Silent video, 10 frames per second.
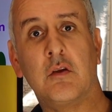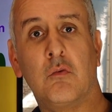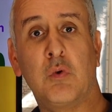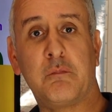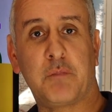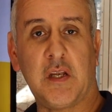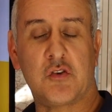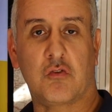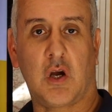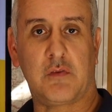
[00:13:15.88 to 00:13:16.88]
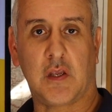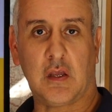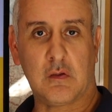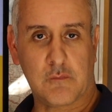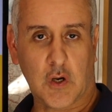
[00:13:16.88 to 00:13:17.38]
with beach driving,
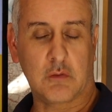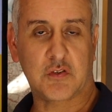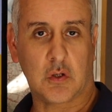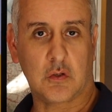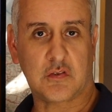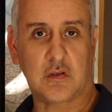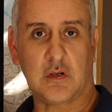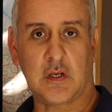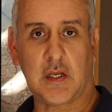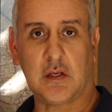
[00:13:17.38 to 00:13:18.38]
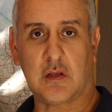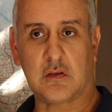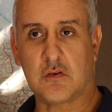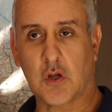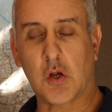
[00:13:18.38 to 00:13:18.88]
it evolves constantly.
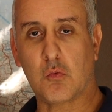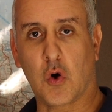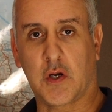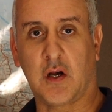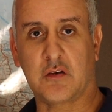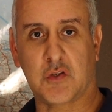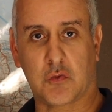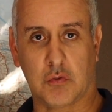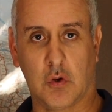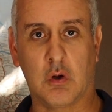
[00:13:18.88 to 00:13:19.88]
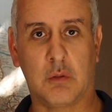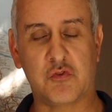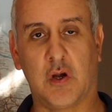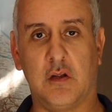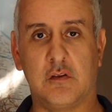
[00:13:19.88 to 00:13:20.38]
There's no one answer for it. All I'm
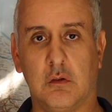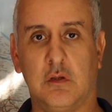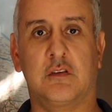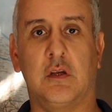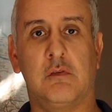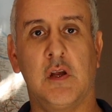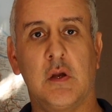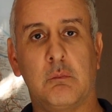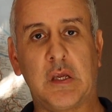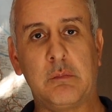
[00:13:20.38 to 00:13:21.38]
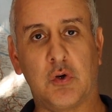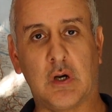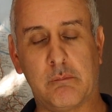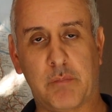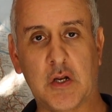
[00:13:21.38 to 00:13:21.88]
trying to do is give people
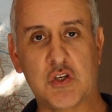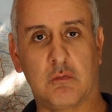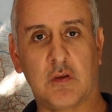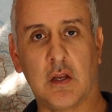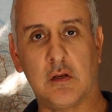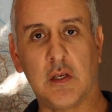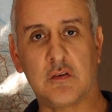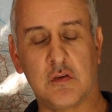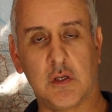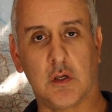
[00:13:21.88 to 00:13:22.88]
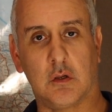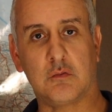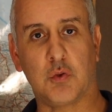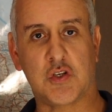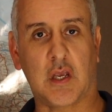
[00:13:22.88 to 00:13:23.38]
a bunch of techniques to
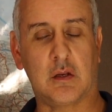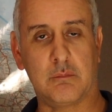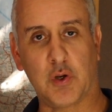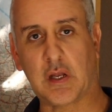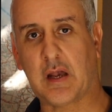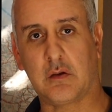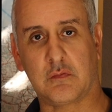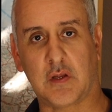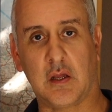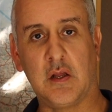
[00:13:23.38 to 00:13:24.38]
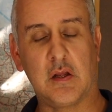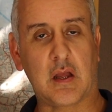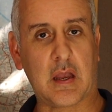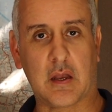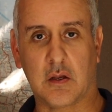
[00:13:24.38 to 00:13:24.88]
use, which they can pull out of their
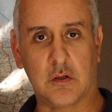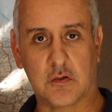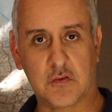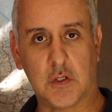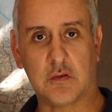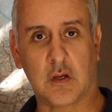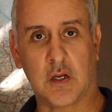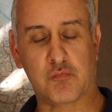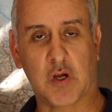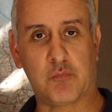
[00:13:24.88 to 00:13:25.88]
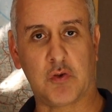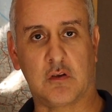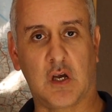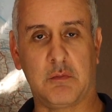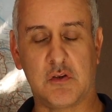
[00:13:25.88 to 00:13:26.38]
hat and just use at an appropriate
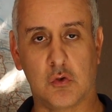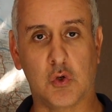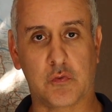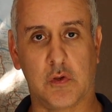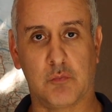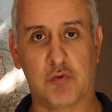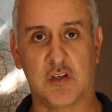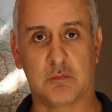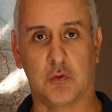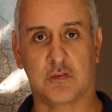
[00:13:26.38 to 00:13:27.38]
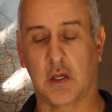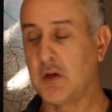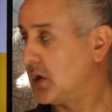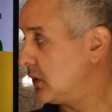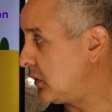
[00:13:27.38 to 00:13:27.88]
time and talk through the principles. So
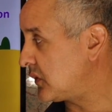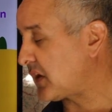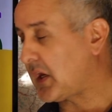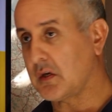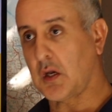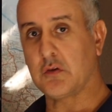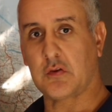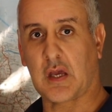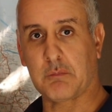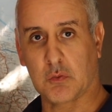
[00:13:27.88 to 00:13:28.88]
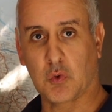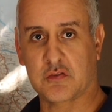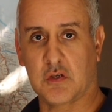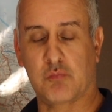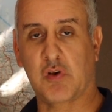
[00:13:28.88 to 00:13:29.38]
not saying no to that, but
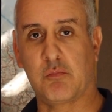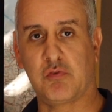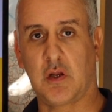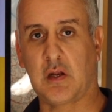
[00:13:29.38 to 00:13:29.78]
wasn't appropriate in